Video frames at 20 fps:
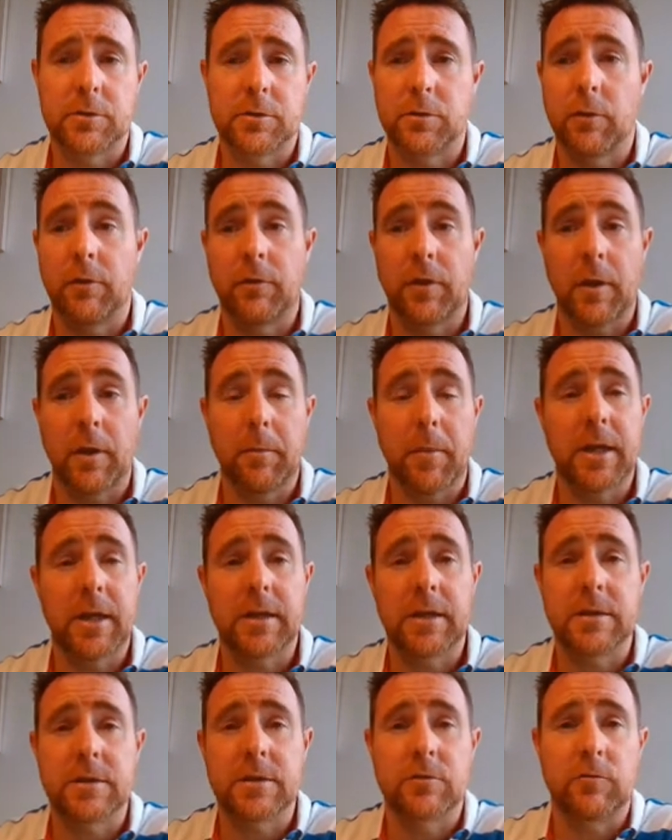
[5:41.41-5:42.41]
So if they're
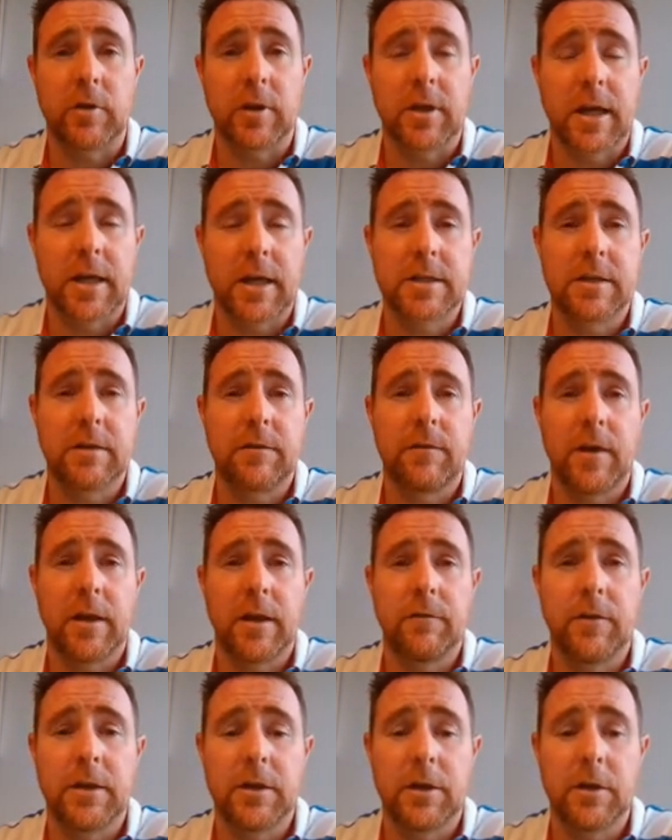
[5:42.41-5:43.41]
making
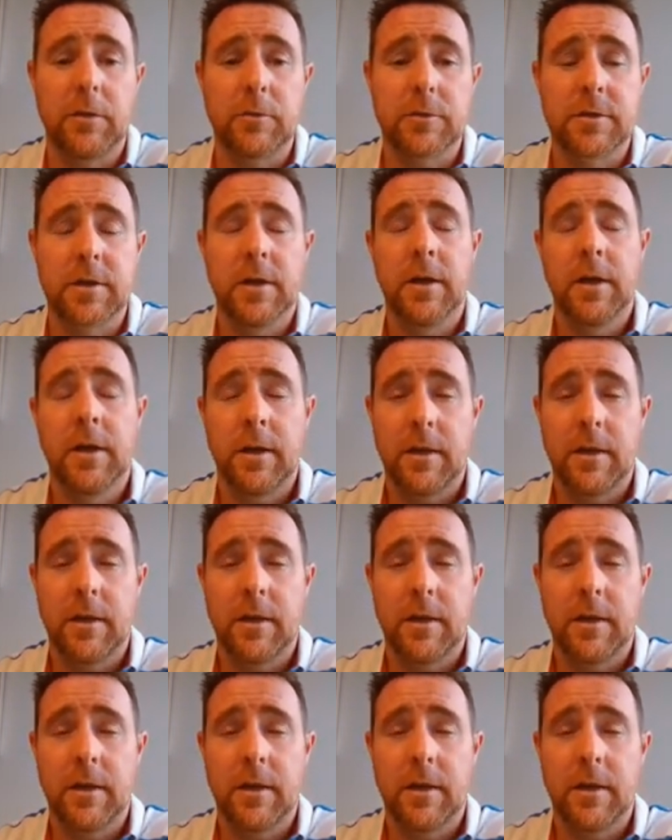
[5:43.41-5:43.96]
Screencastify videos,